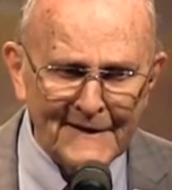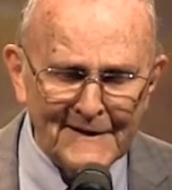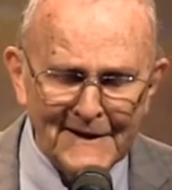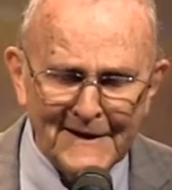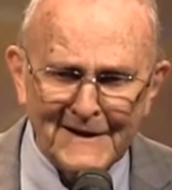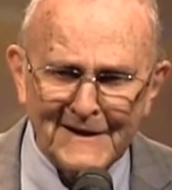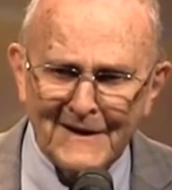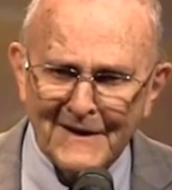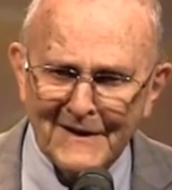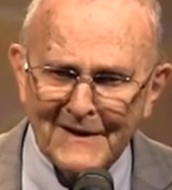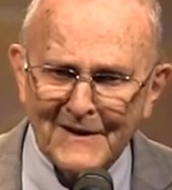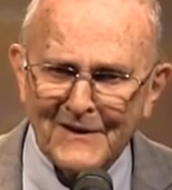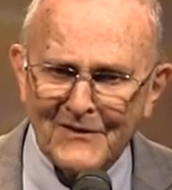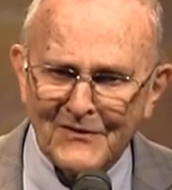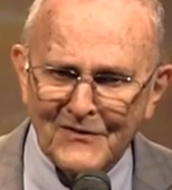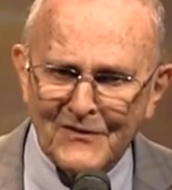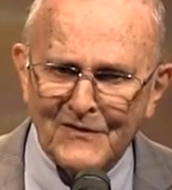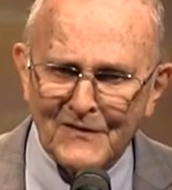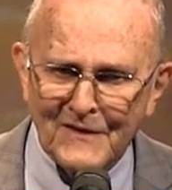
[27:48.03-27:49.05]
did
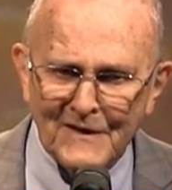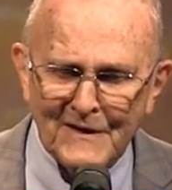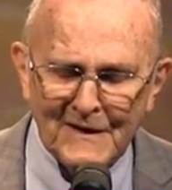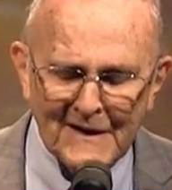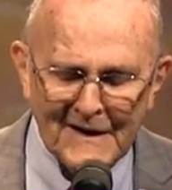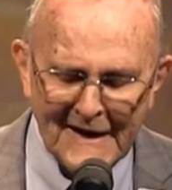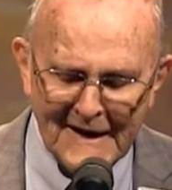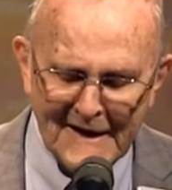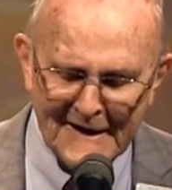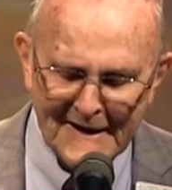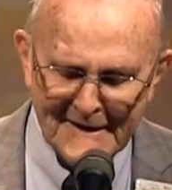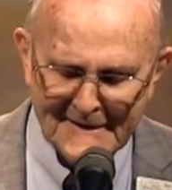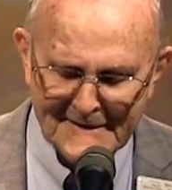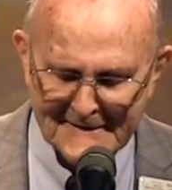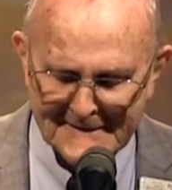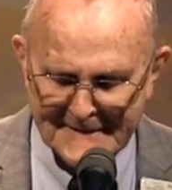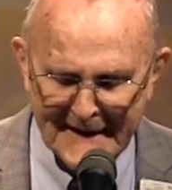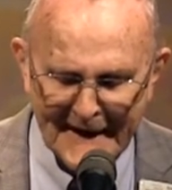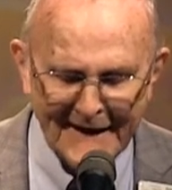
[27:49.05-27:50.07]
live
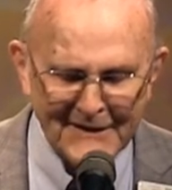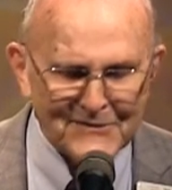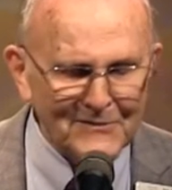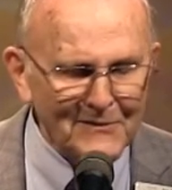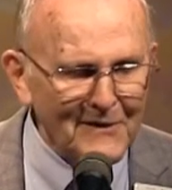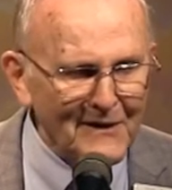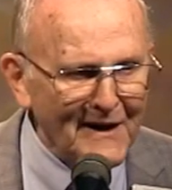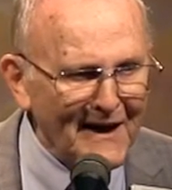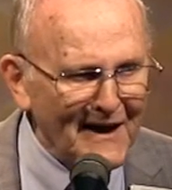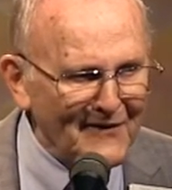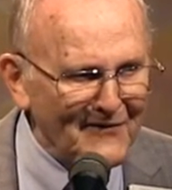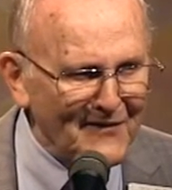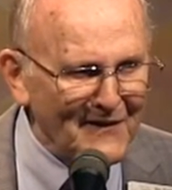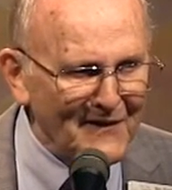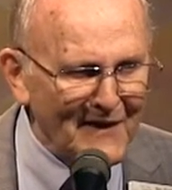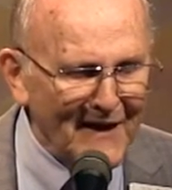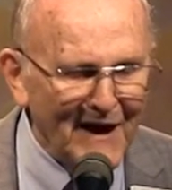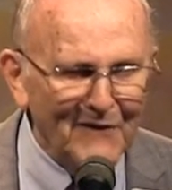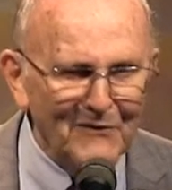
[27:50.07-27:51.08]
a natural life
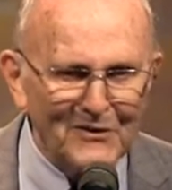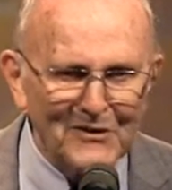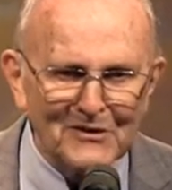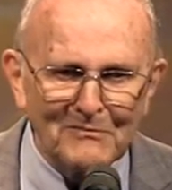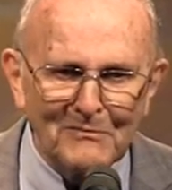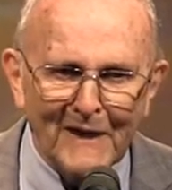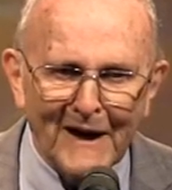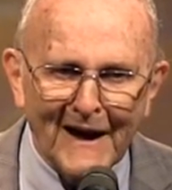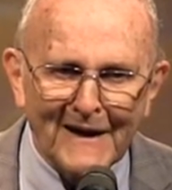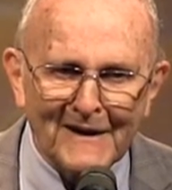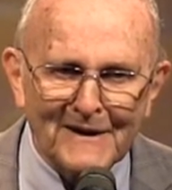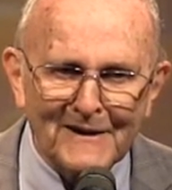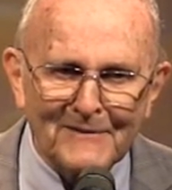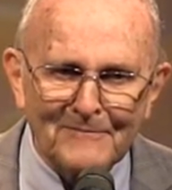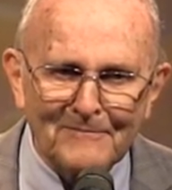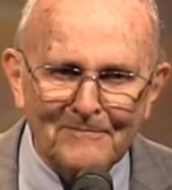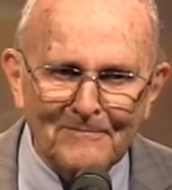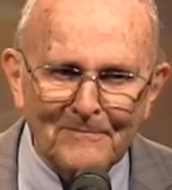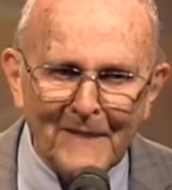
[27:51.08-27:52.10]
in that respect.
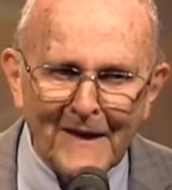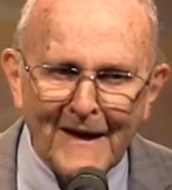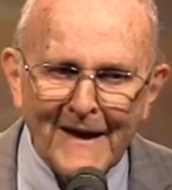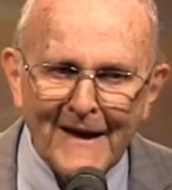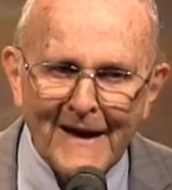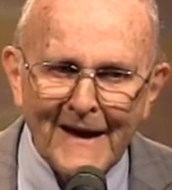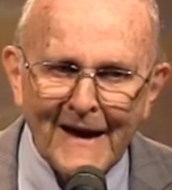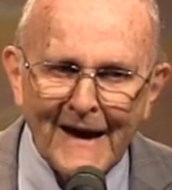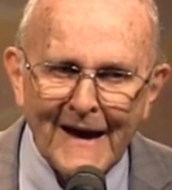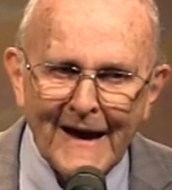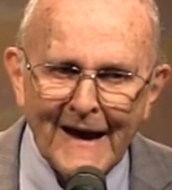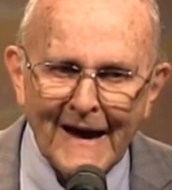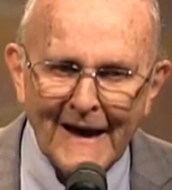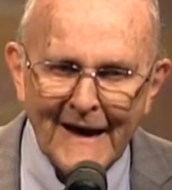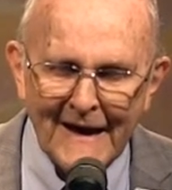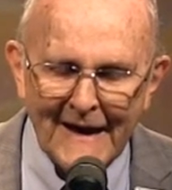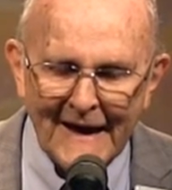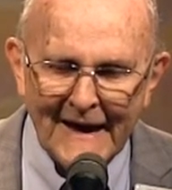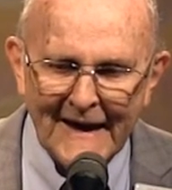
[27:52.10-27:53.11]

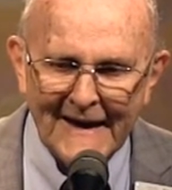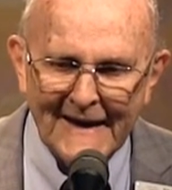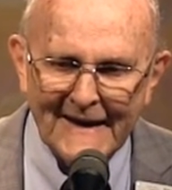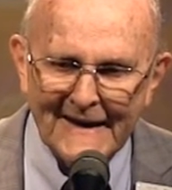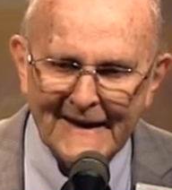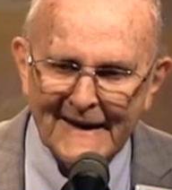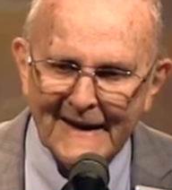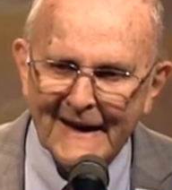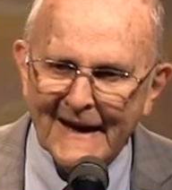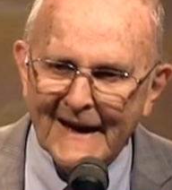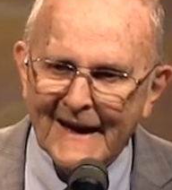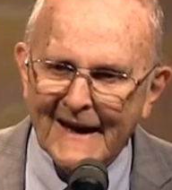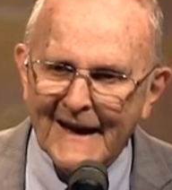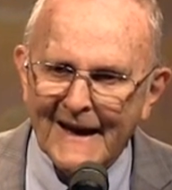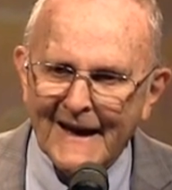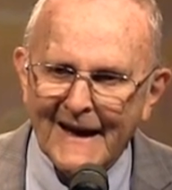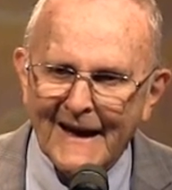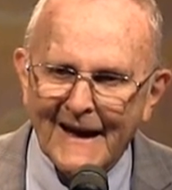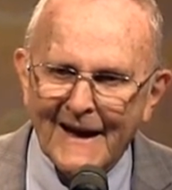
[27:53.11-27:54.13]
He
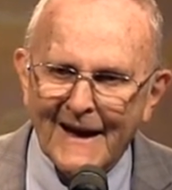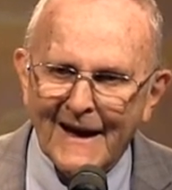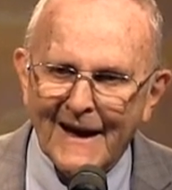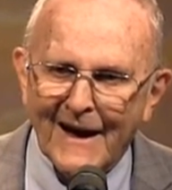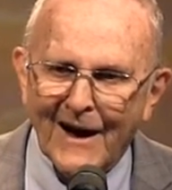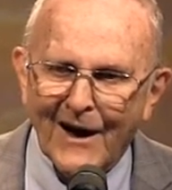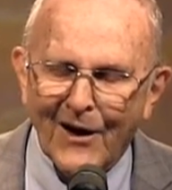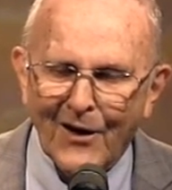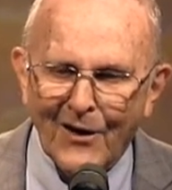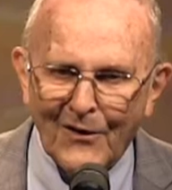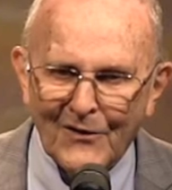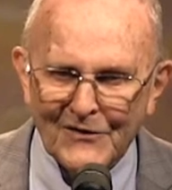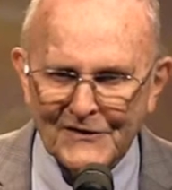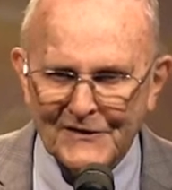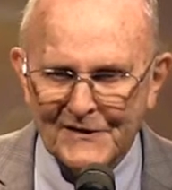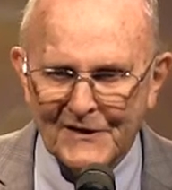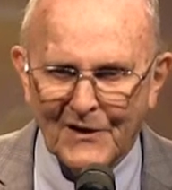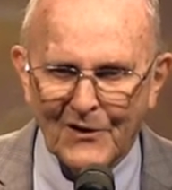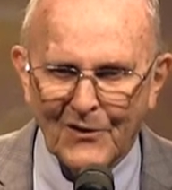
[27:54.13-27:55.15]

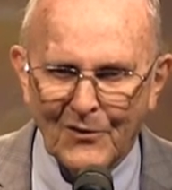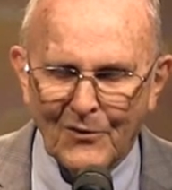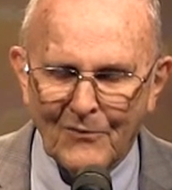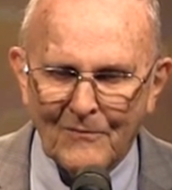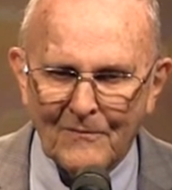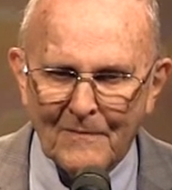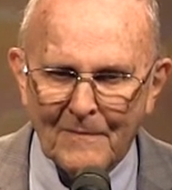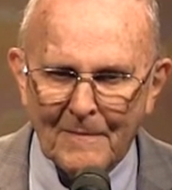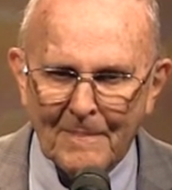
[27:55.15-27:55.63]
also